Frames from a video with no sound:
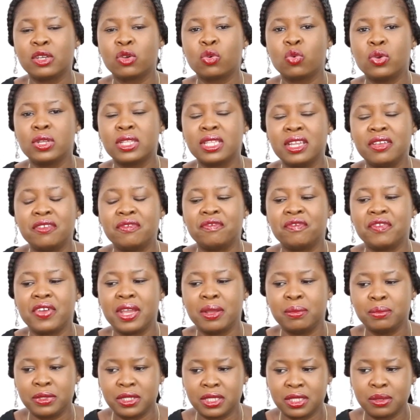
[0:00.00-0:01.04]
equity
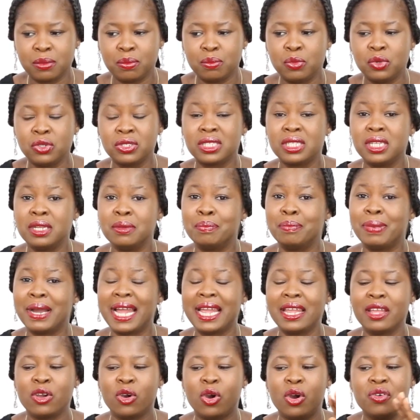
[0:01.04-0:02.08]
firms mostly
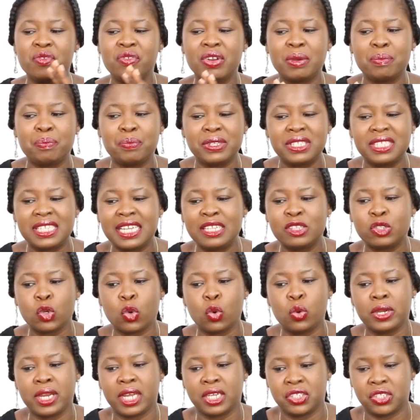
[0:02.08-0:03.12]
buy 100%
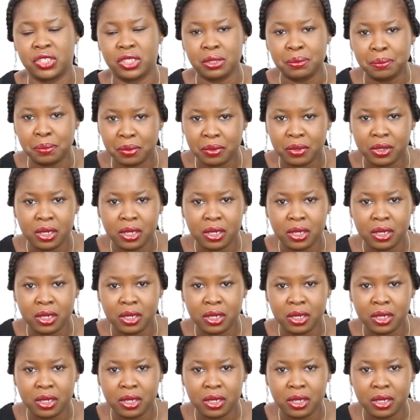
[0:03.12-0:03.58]
ownership,